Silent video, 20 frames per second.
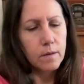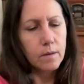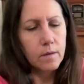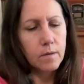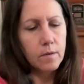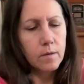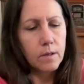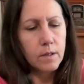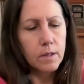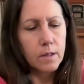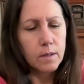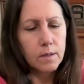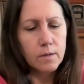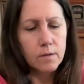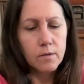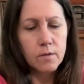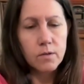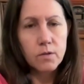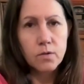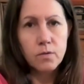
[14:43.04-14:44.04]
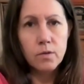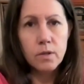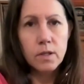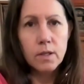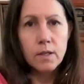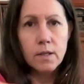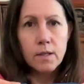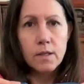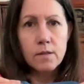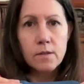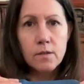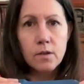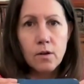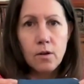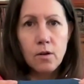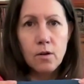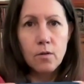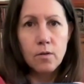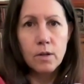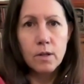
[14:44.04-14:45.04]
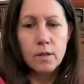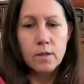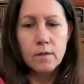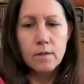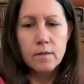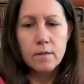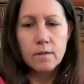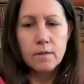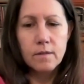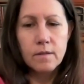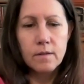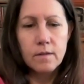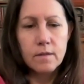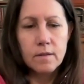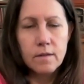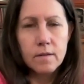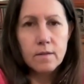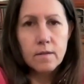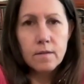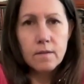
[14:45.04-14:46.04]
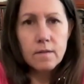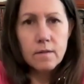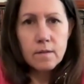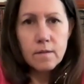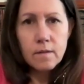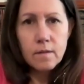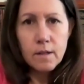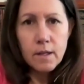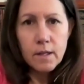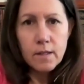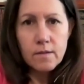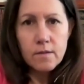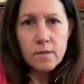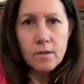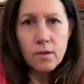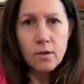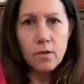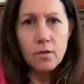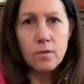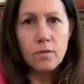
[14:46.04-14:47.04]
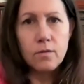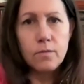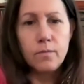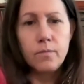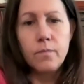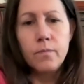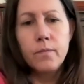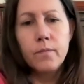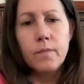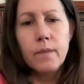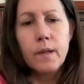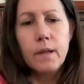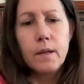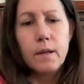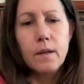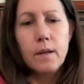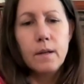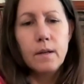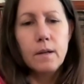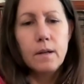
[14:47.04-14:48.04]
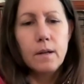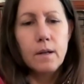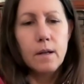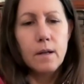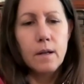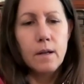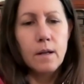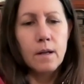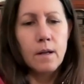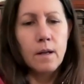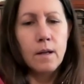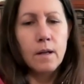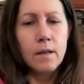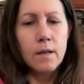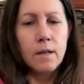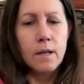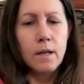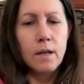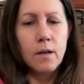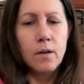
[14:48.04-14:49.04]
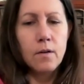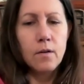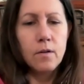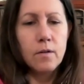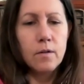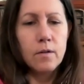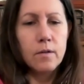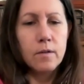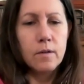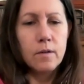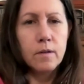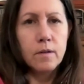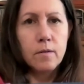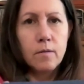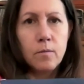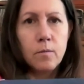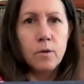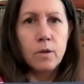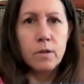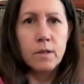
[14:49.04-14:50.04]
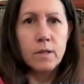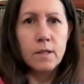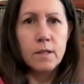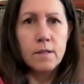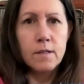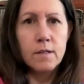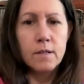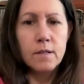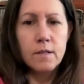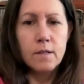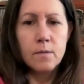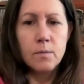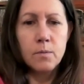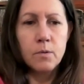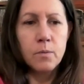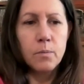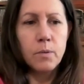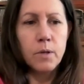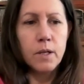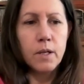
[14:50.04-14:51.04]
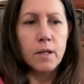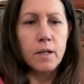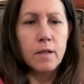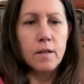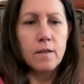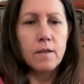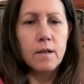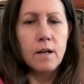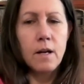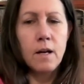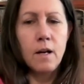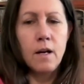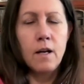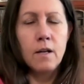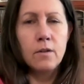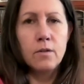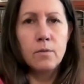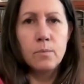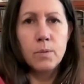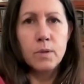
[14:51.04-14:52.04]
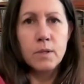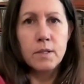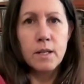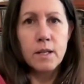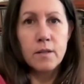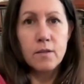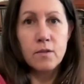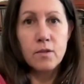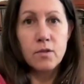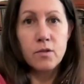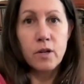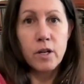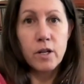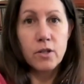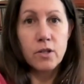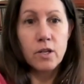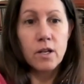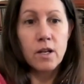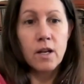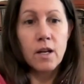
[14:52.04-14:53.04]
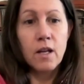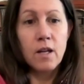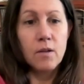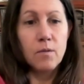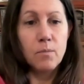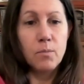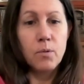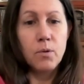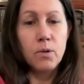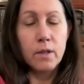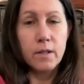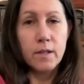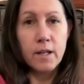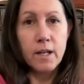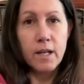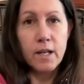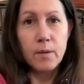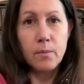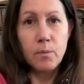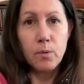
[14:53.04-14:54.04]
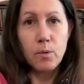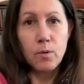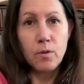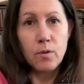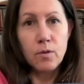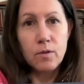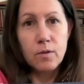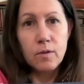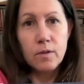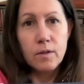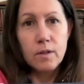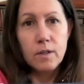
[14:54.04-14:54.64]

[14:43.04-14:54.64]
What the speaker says: Okay, and so the trick is to hold it like so. And now what this is would be 100% stretch. I can't pull it anymore.